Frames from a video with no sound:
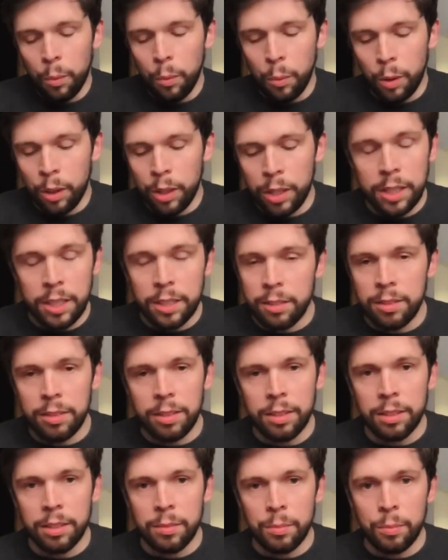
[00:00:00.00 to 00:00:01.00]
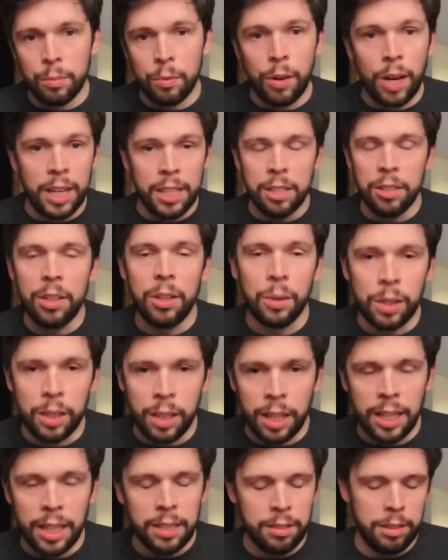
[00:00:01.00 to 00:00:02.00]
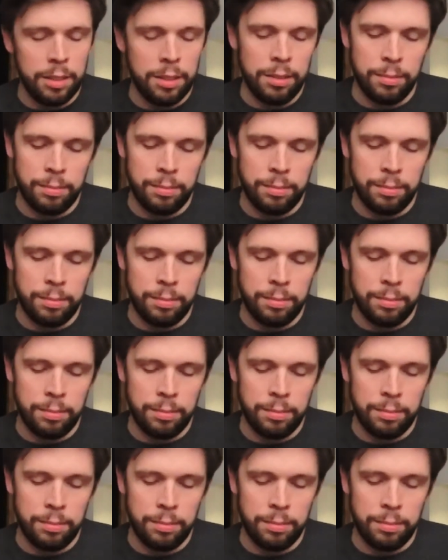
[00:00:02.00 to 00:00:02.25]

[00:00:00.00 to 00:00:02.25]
what it is to find your own clients,